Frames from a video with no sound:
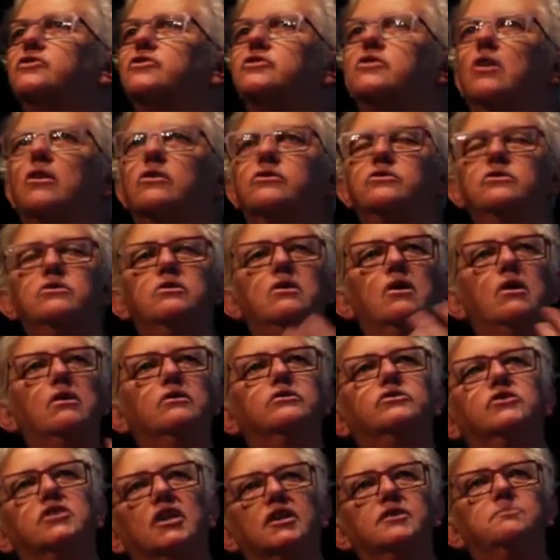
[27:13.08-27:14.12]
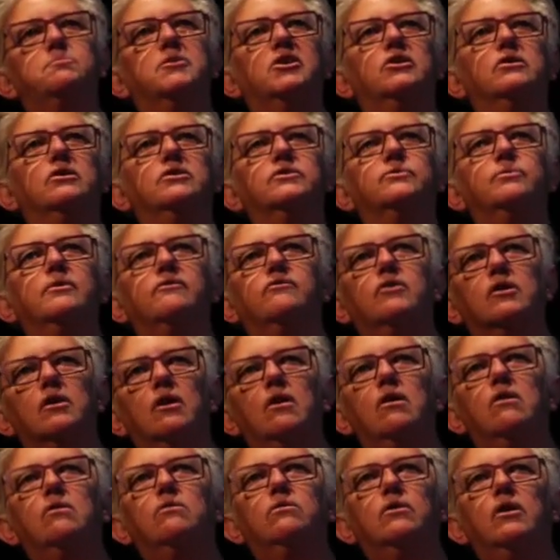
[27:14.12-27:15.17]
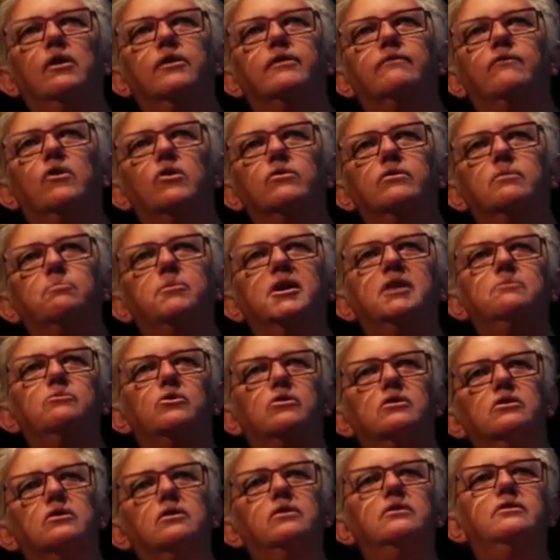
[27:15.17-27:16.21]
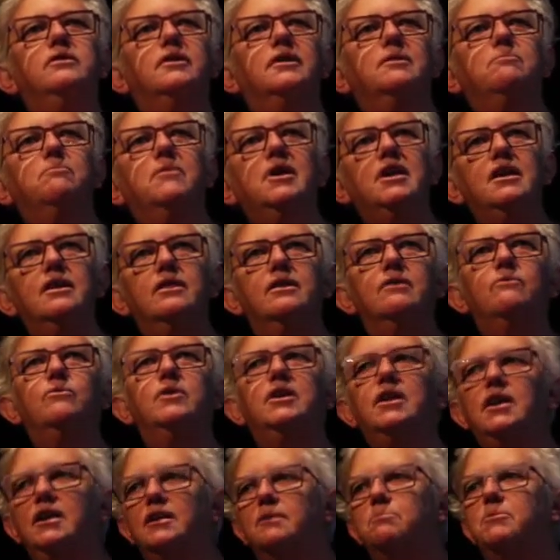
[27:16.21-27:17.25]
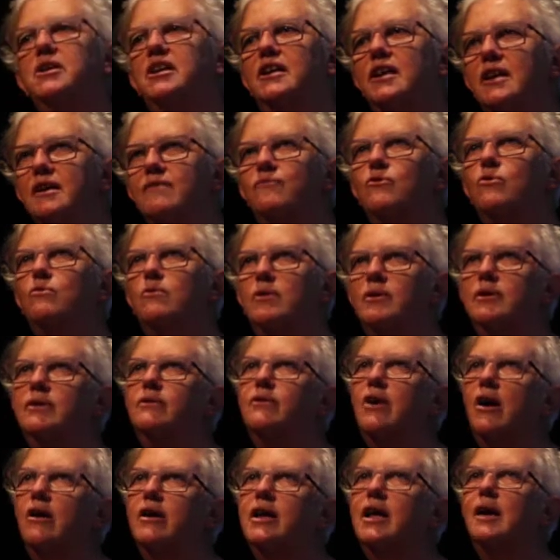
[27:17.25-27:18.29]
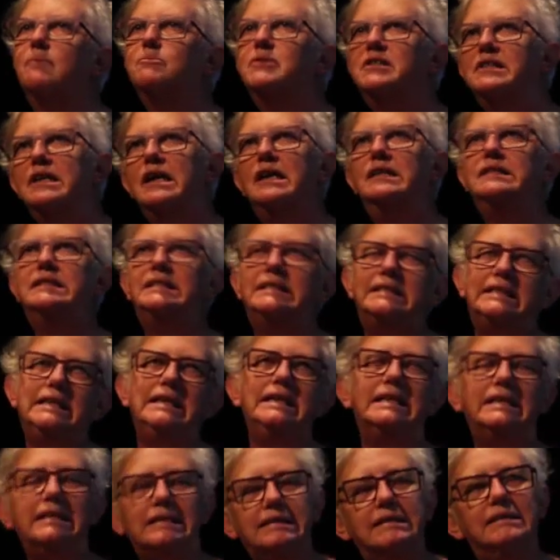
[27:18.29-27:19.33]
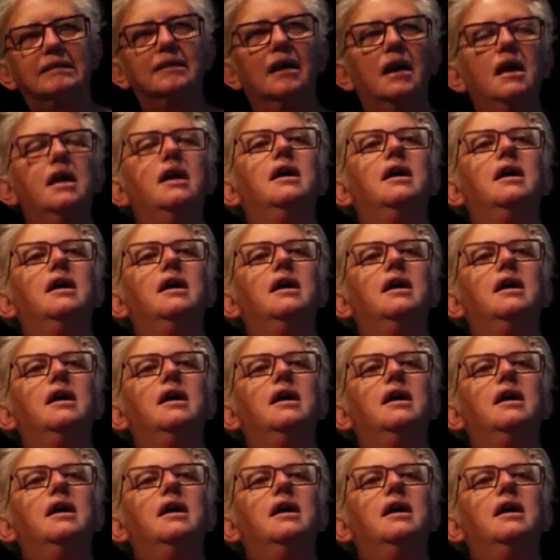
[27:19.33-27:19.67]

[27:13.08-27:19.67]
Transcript: stock, not just because we've got a whole lot of older people, including me, that we need to be careful when going up and down stairs,